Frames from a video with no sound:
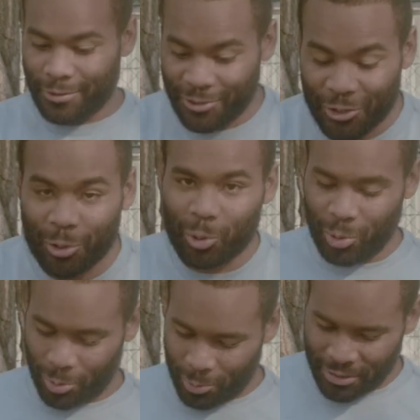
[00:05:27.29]

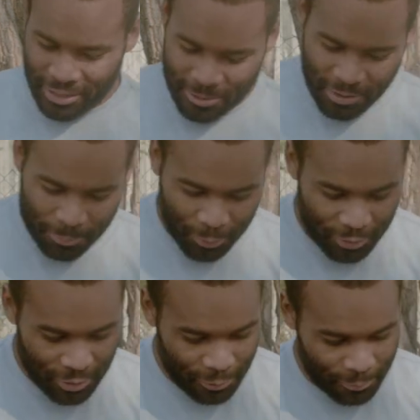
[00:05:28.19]
do what these people
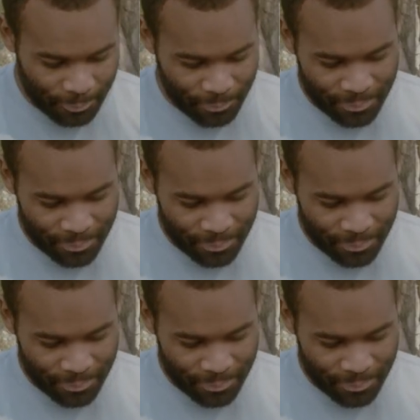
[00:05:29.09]
do.